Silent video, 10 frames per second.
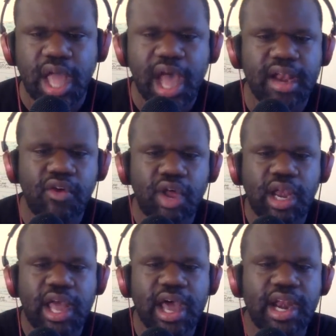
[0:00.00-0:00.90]
I know a
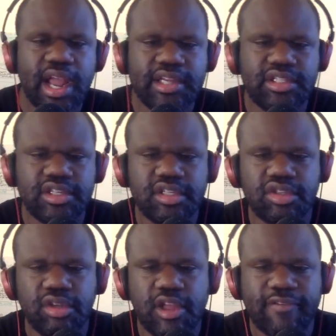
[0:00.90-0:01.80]
lot of Nigerians
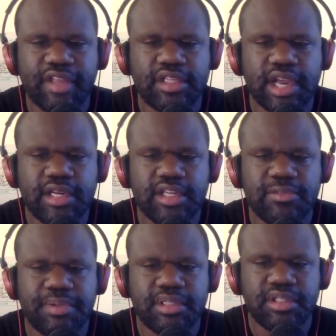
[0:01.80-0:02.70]
who left the Chinese
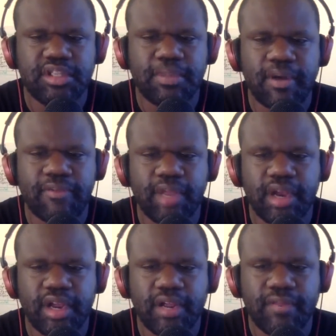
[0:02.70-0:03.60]
business to depart from the
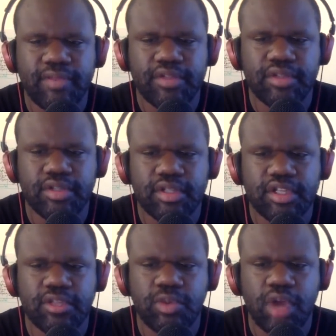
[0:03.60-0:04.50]
area. The truth
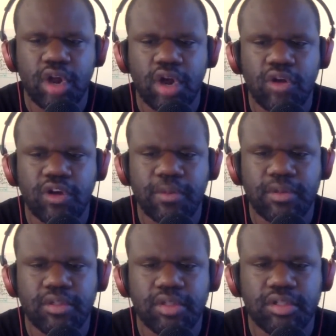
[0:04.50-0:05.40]
is, we aren't going to
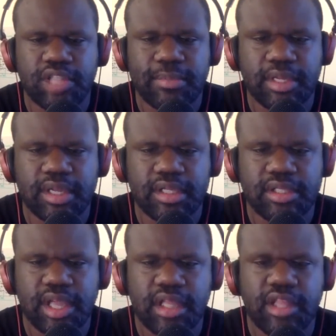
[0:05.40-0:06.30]
produce those same
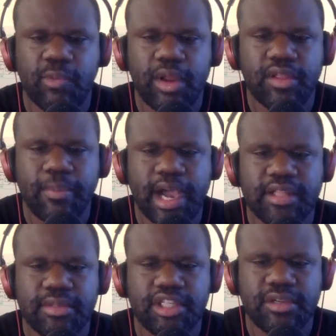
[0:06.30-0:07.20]
goods. They'd rather buy
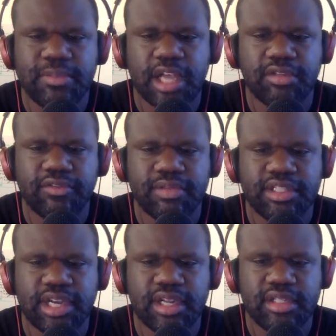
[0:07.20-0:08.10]
them as cheap as possible from these
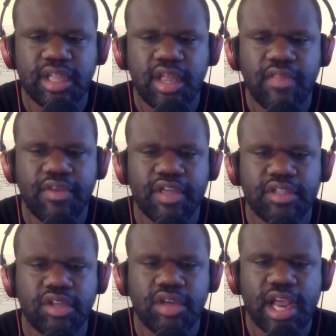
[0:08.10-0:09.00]
Chinese. There is
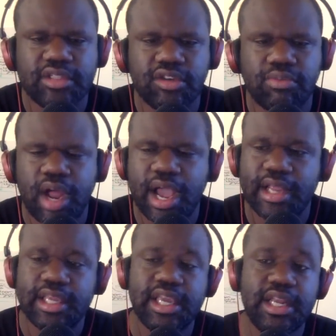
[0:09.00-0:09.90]
no national pride.
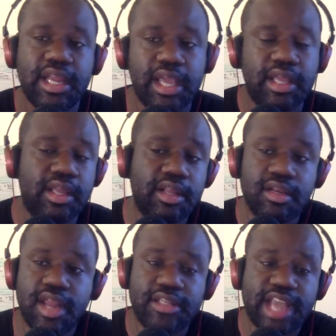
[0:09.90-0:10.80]
King Nick,
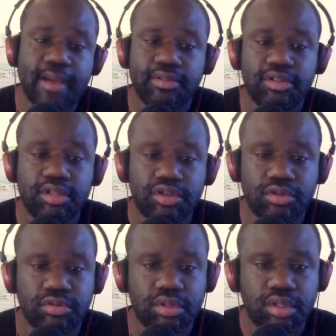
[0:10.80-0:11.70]
that's absolutely true.